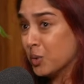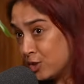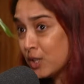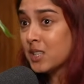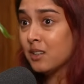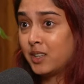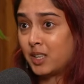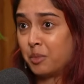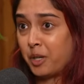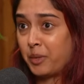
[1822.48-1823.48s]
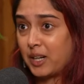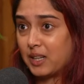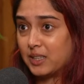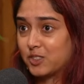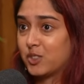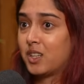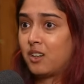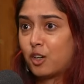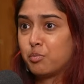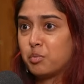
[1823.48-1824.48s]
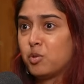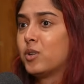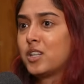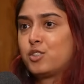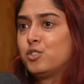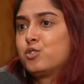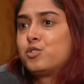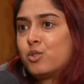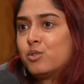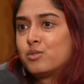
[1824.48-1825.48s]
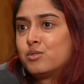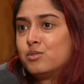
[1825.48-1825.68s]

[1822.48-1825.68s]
We're just learning about mental health. So there are a lot of people who actually just don't